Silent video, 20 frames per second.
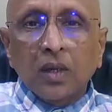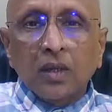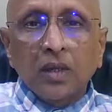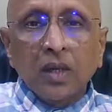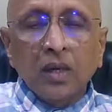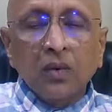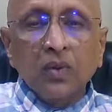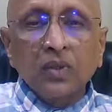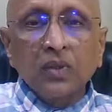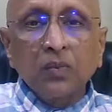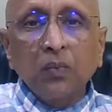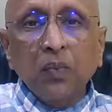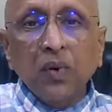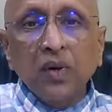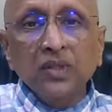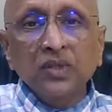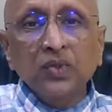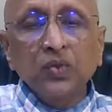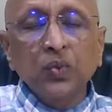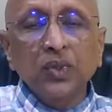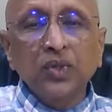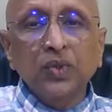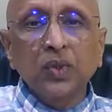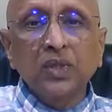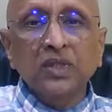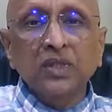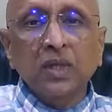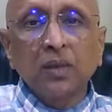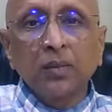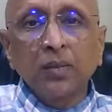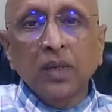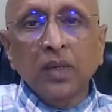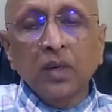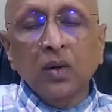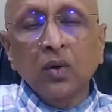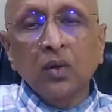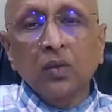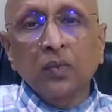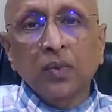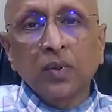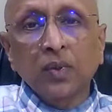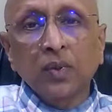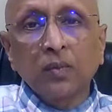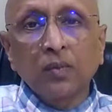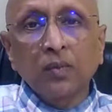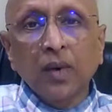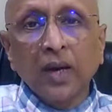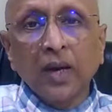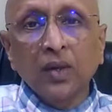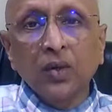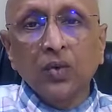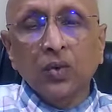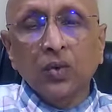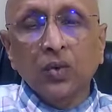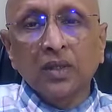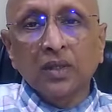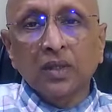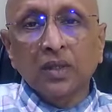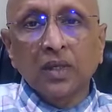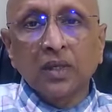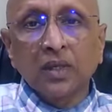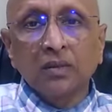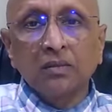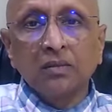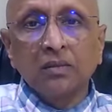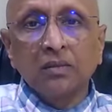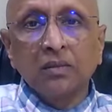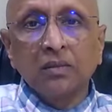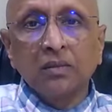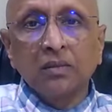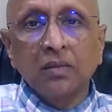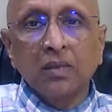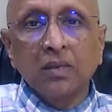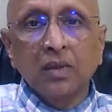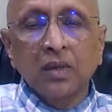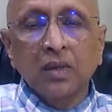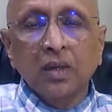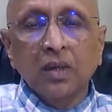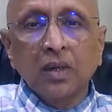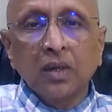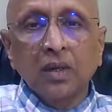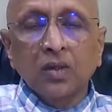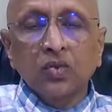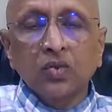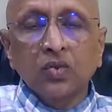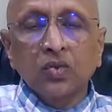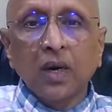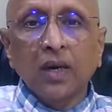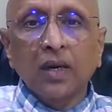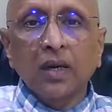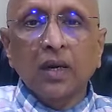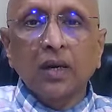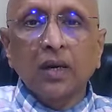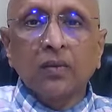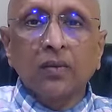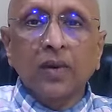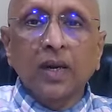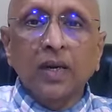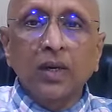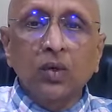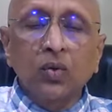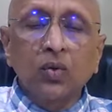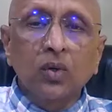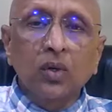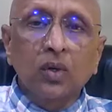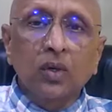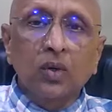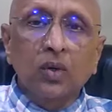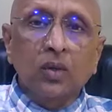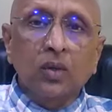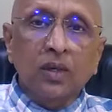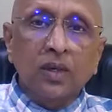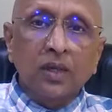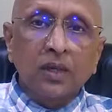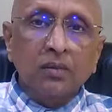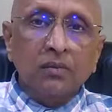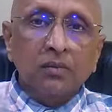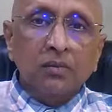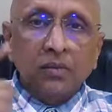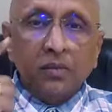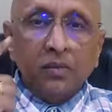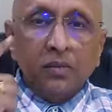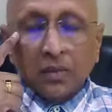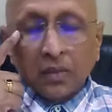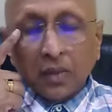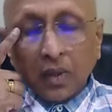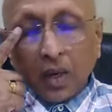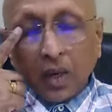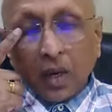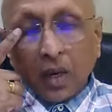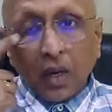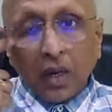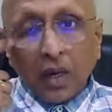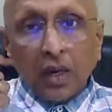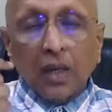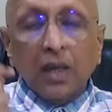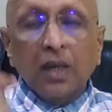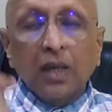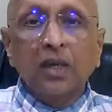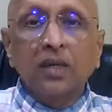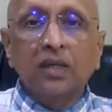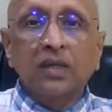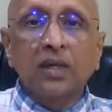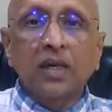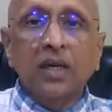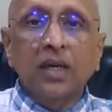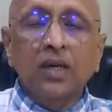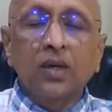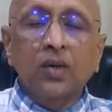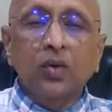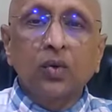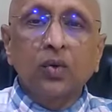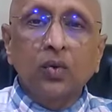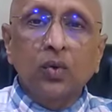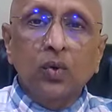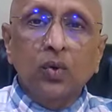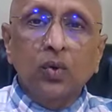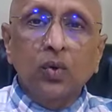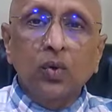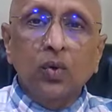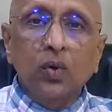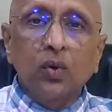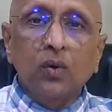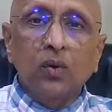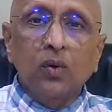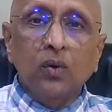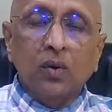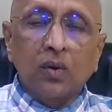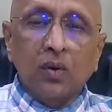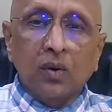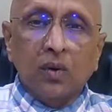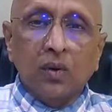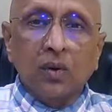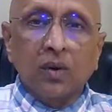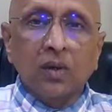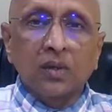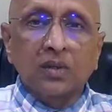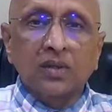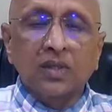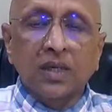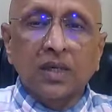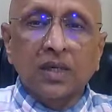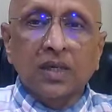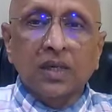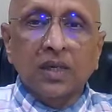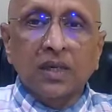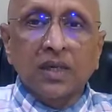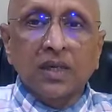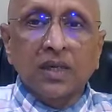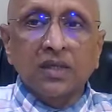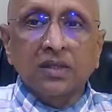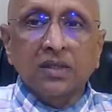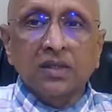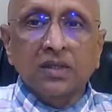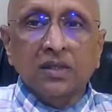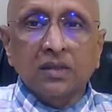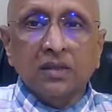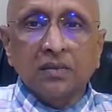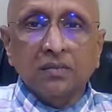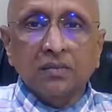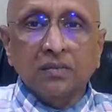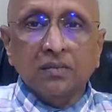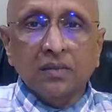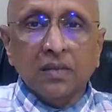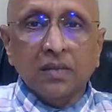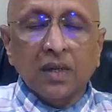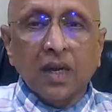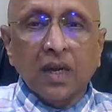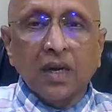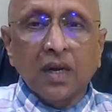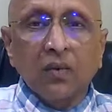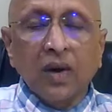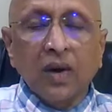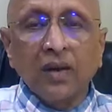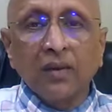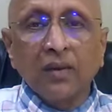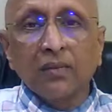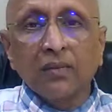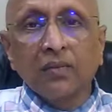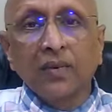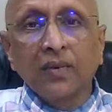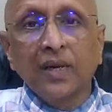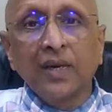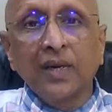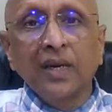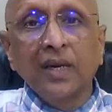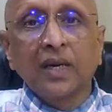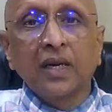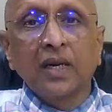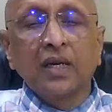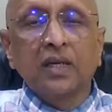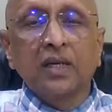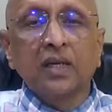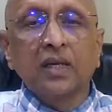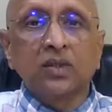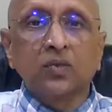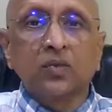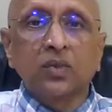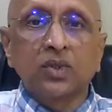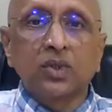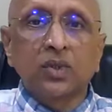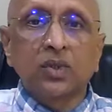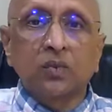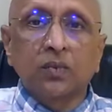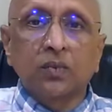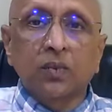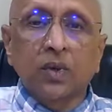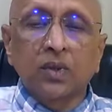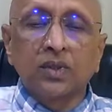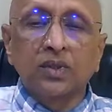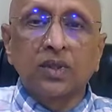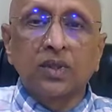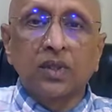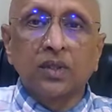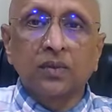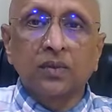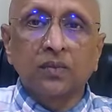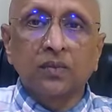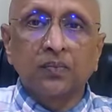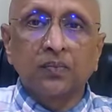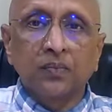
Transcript: There was a pus which was coming out from my urethra. So I went to a doctor. He said to do a certain test, and my VDRL test was positive.